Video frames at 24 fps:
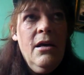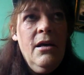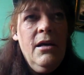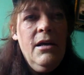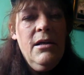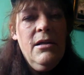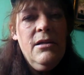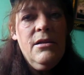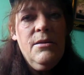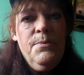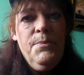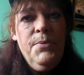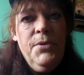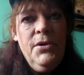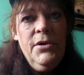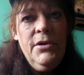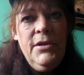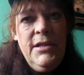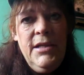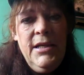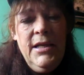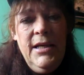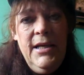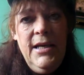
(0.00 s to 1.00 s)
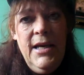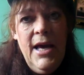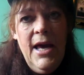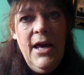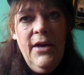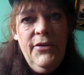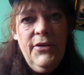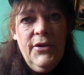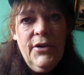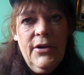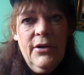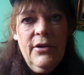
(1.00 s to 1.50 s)
is put
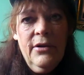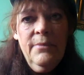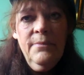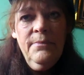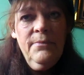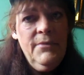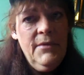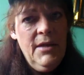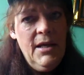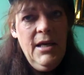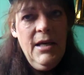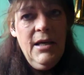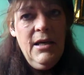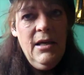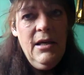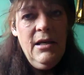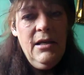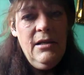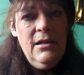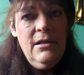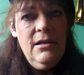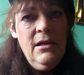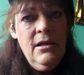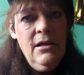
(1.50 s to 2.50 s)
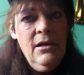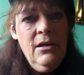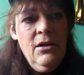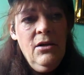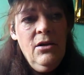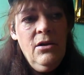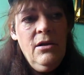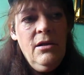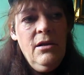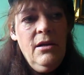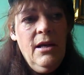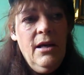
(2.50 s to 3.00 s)
together, and
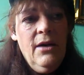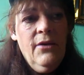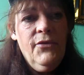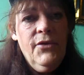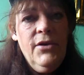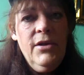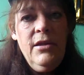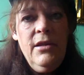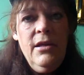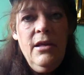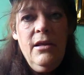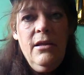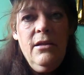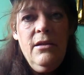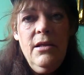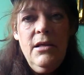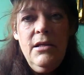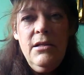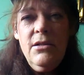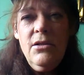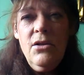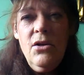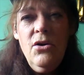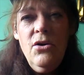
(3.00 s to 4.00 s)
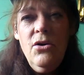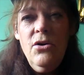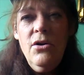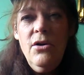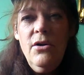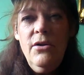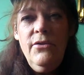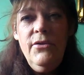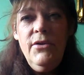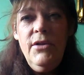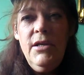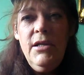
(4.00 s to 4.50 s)
everything that's
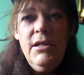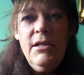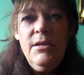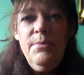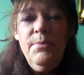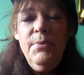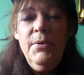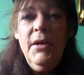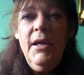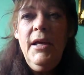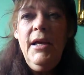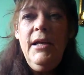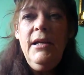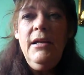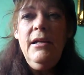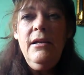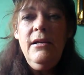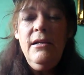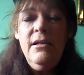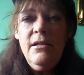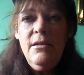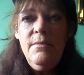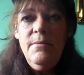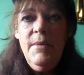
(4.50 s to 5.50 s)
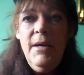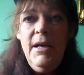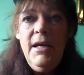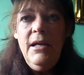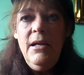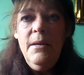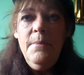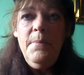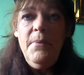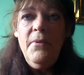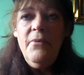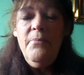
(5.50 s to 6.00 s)
on this planet is
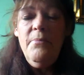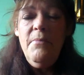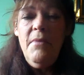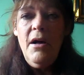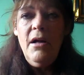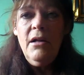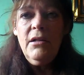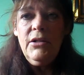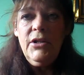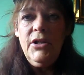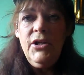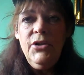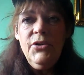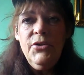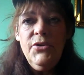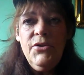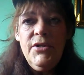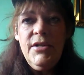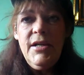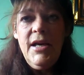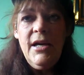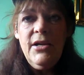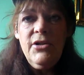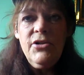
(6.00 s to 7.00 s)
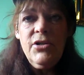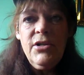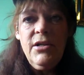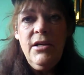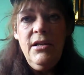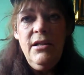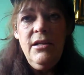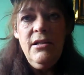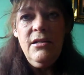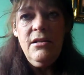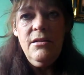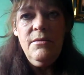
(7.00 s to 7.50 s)
made up of molecules.
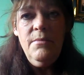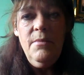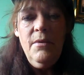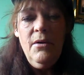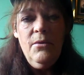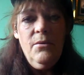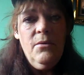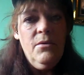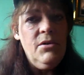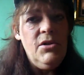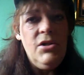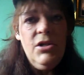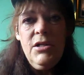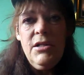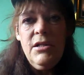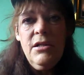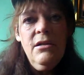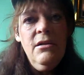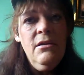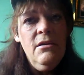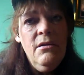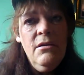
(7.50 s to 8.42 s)
Actually, it's, we're just,